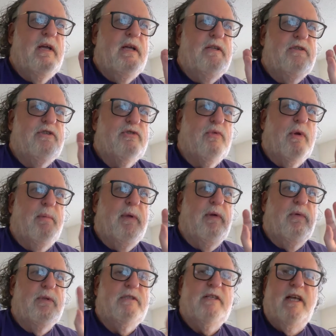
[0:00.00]
screaming,
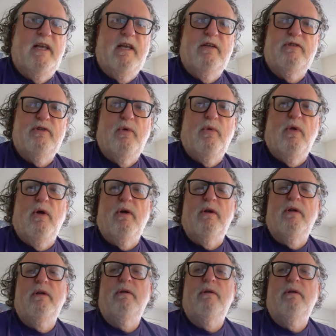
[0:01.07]
"What's taking so long?"